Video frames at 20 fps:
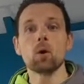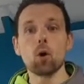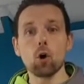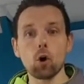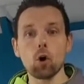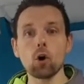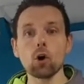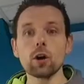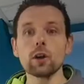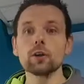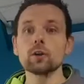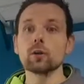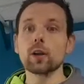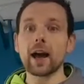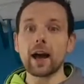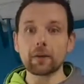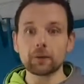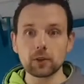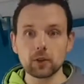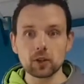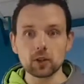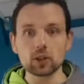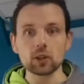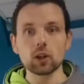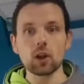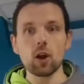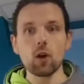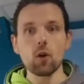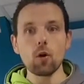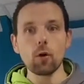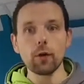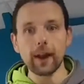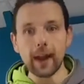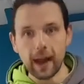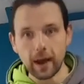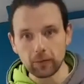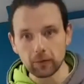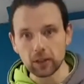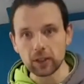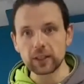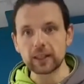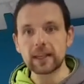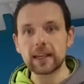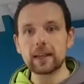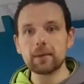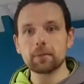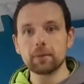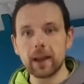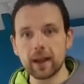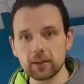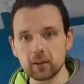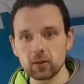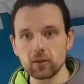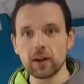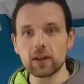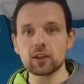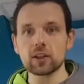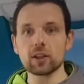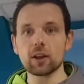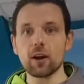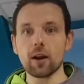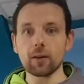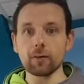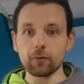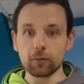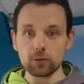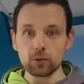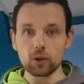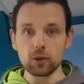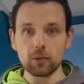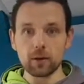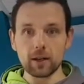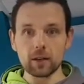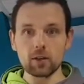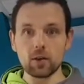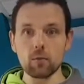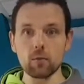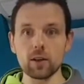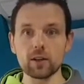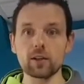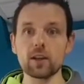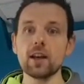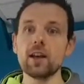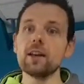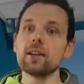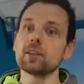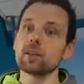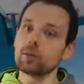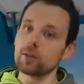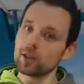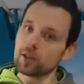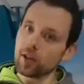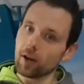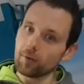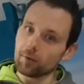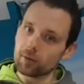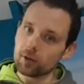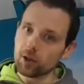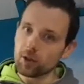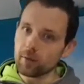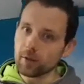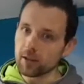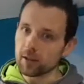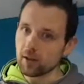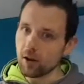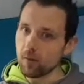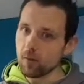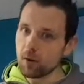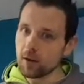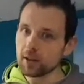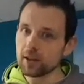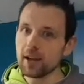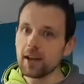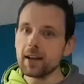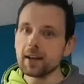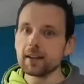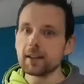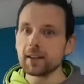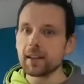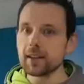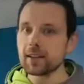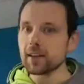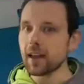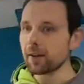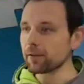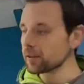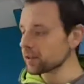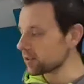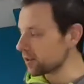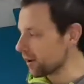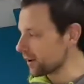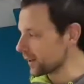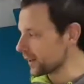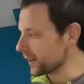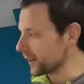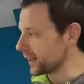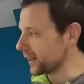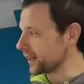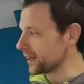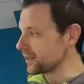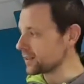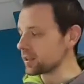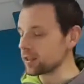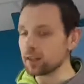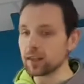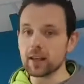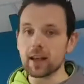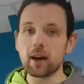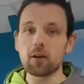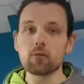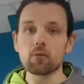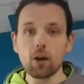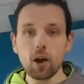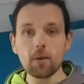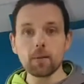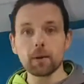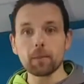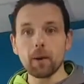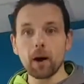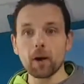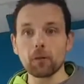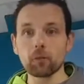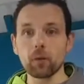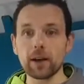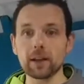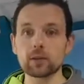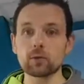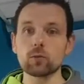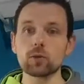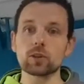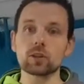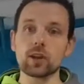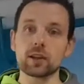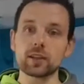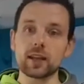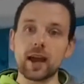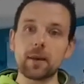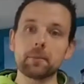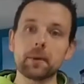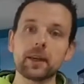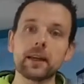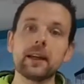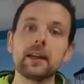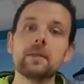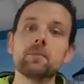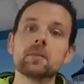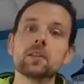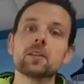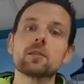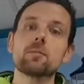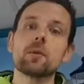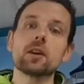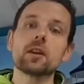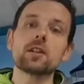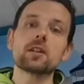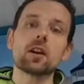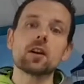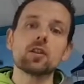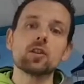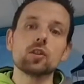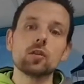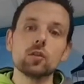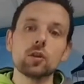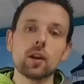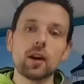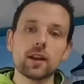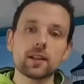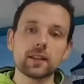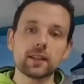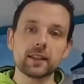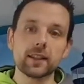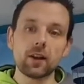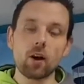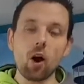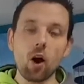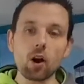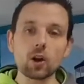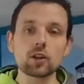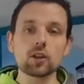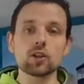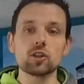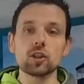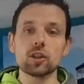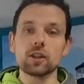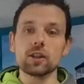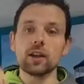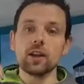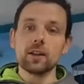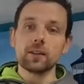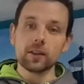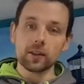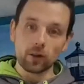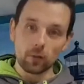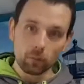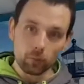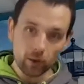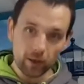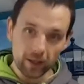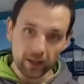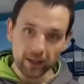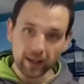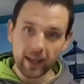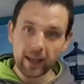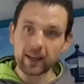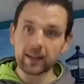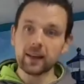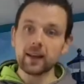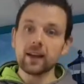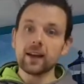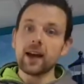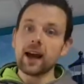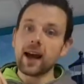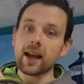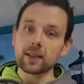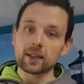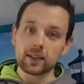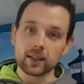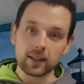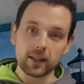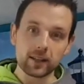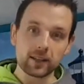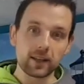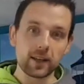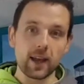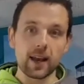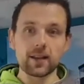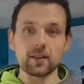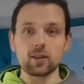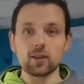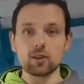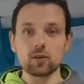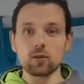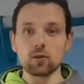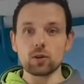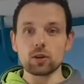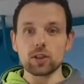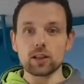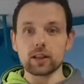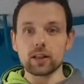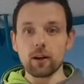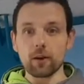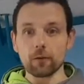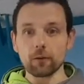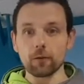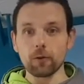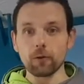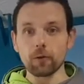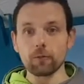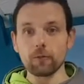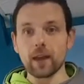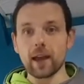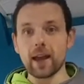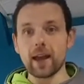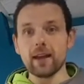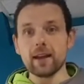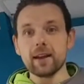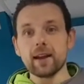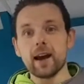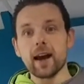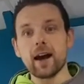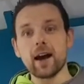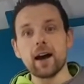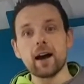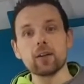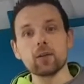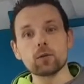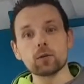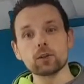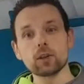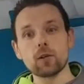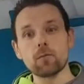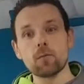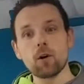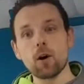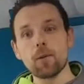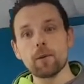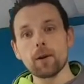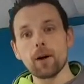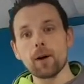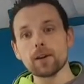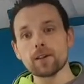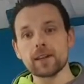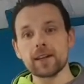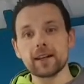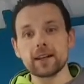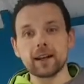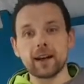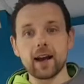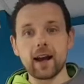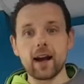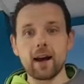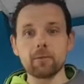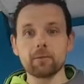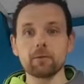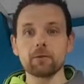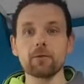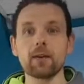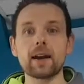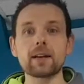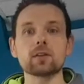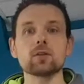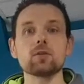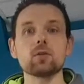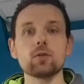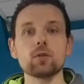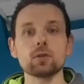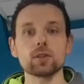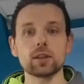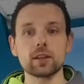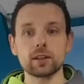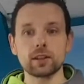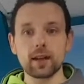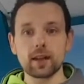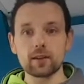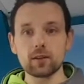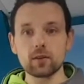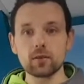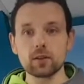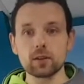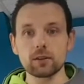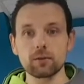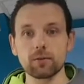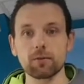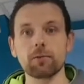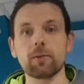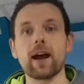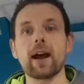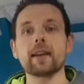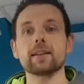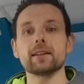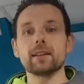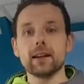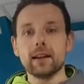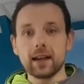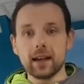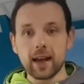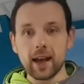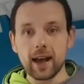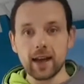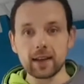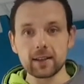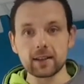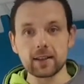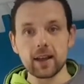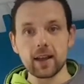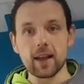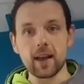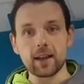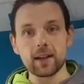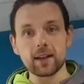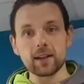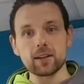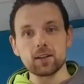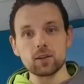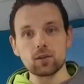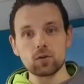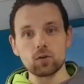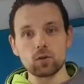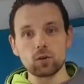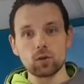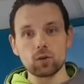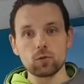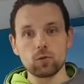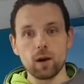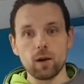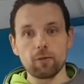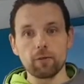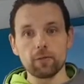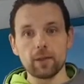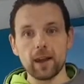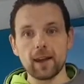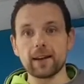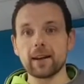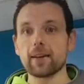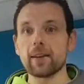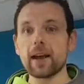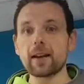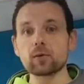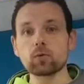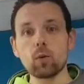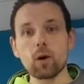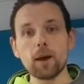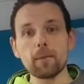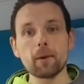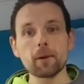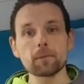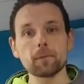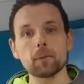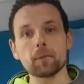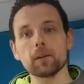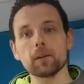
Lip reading: or you'll have to slow down to keep that duration going from 2 minutes onwards. So once you go from 2 minutes onwards, you then have to start kicking into the aerobic pathway. So what starts happening is the body starts utilizing the oxygen that you're breathing in as its energy source and going through from there, and also mobilizing fat stores and using fat as an energy source as well from there. Now that's why most